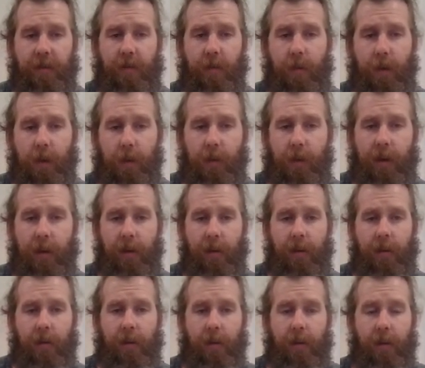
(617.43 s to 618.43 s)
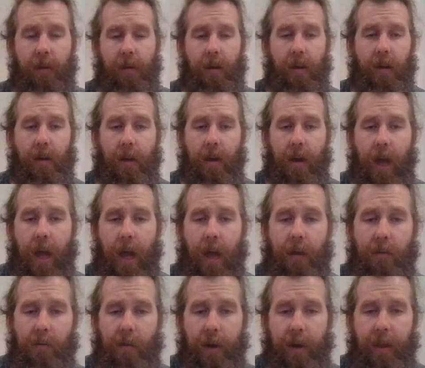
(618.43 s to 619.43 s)
to work with.
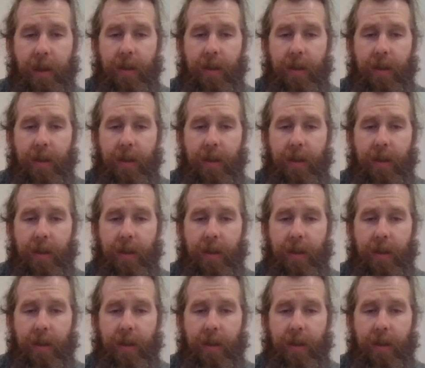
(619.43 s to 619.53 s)
And with